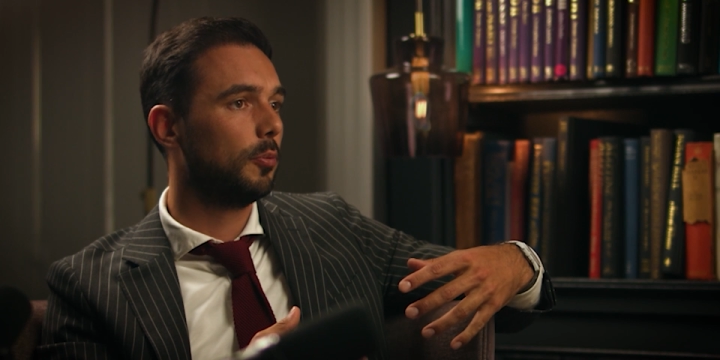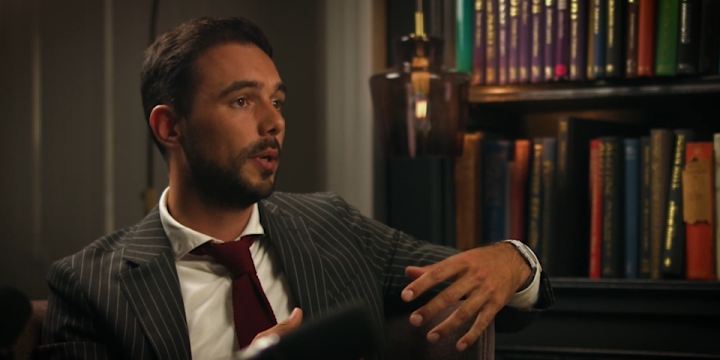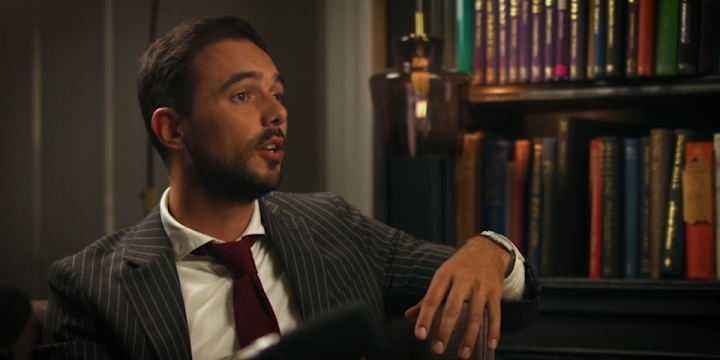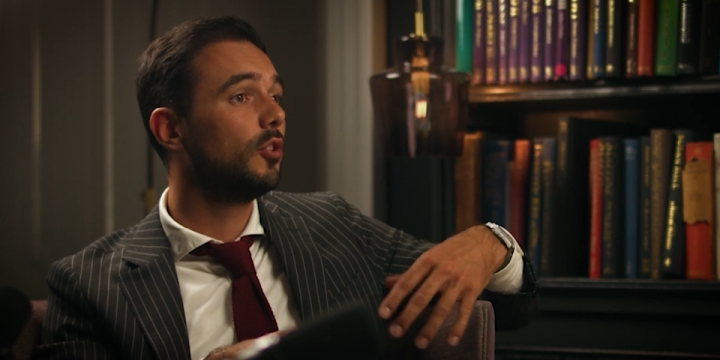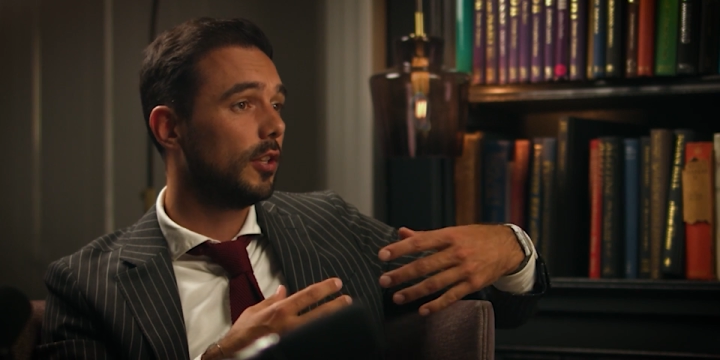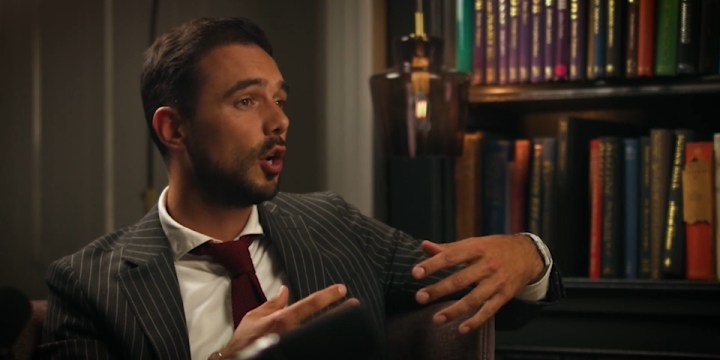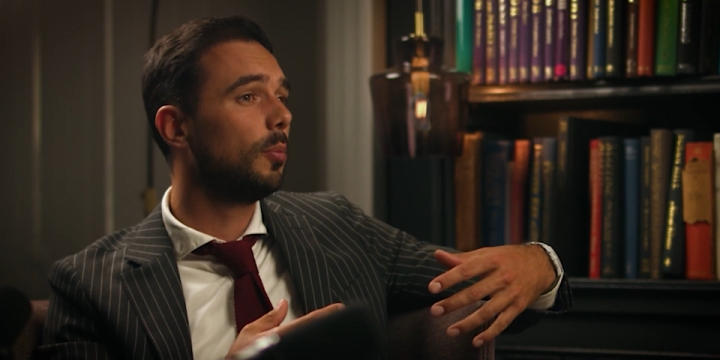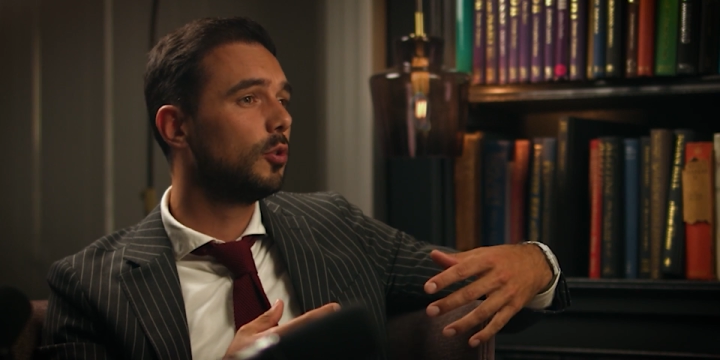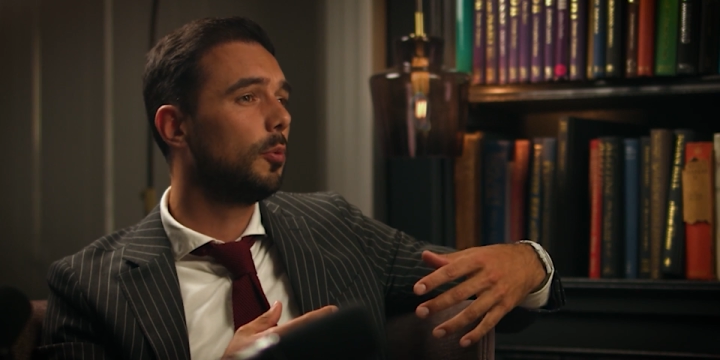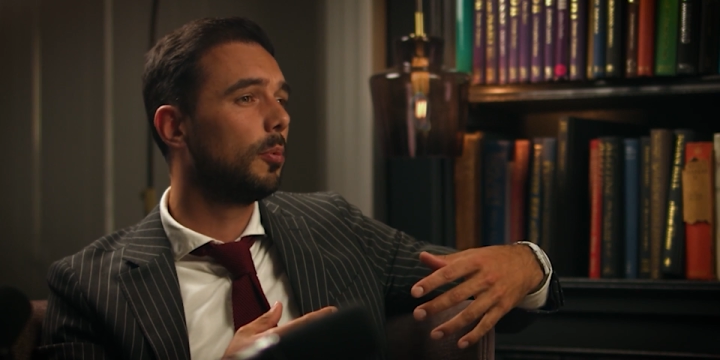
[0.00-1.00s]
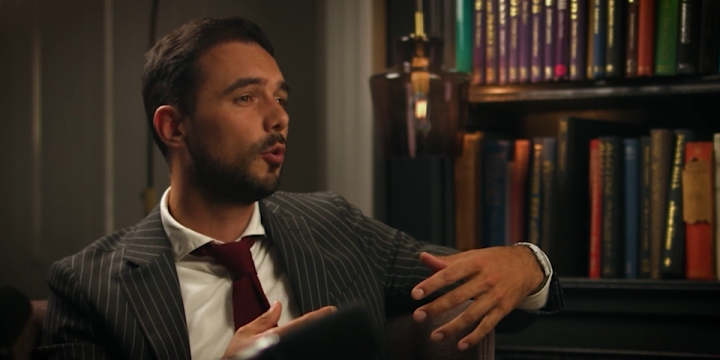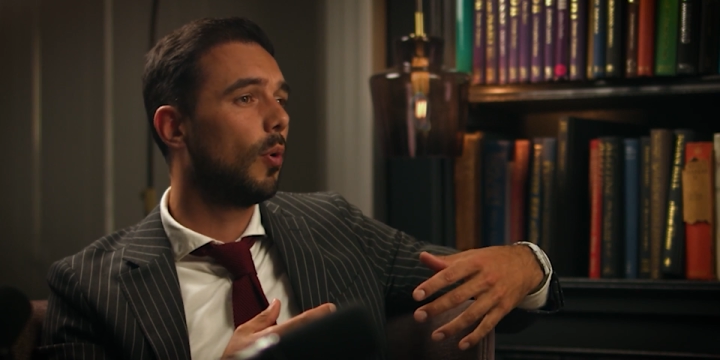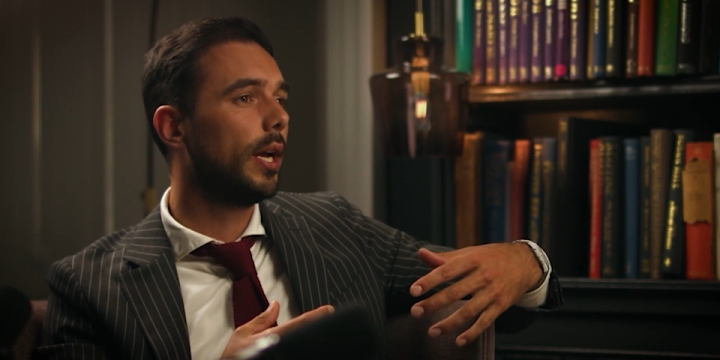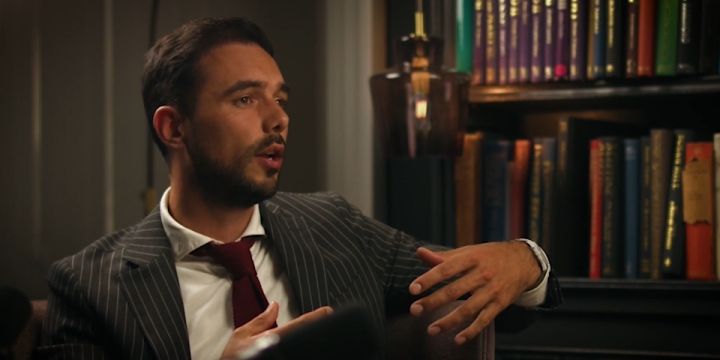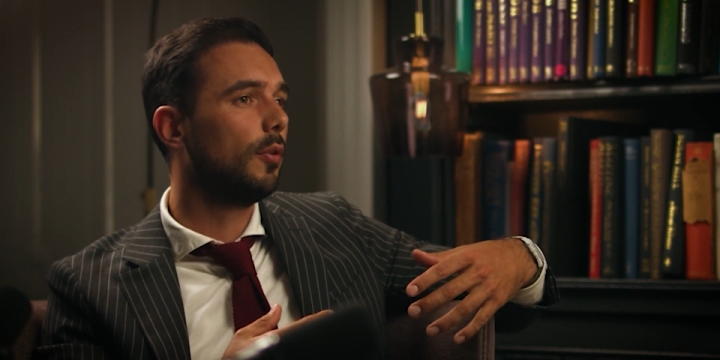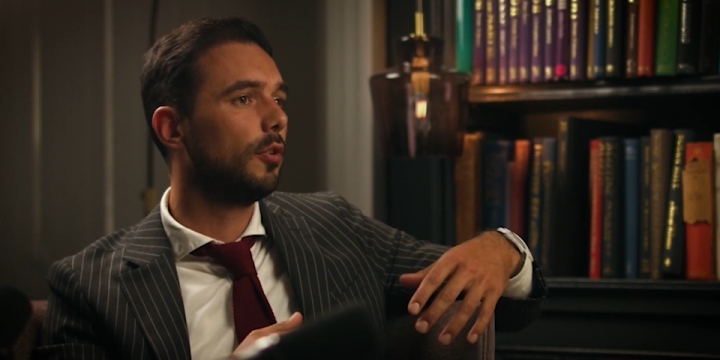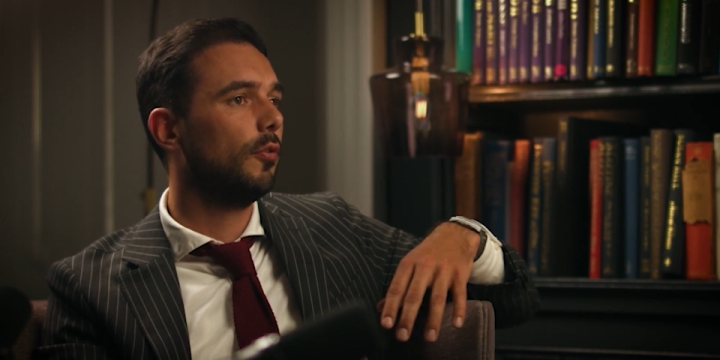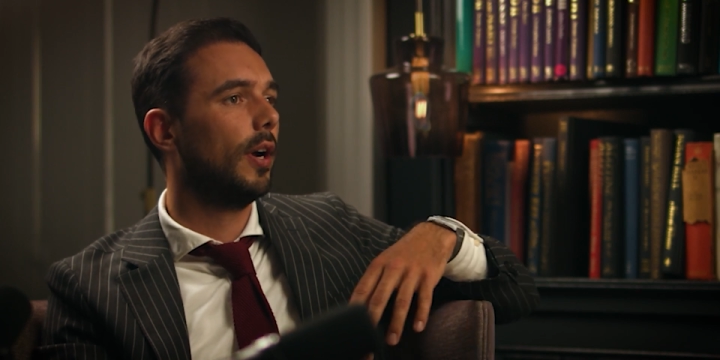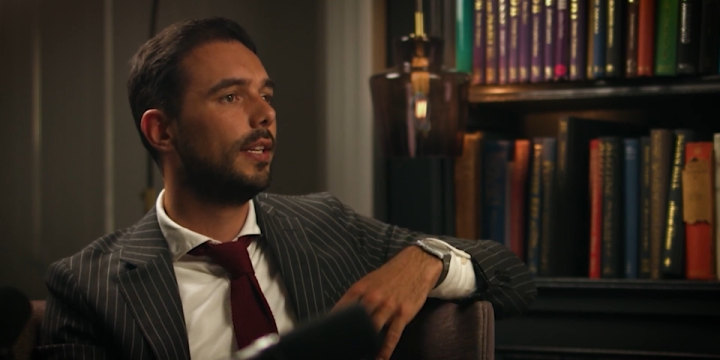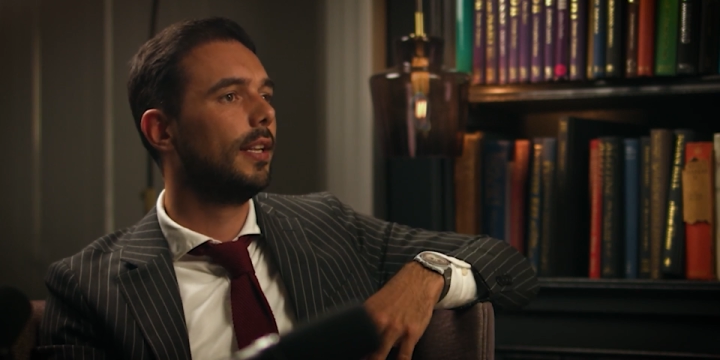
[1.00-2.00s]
because it comes up quite often, right?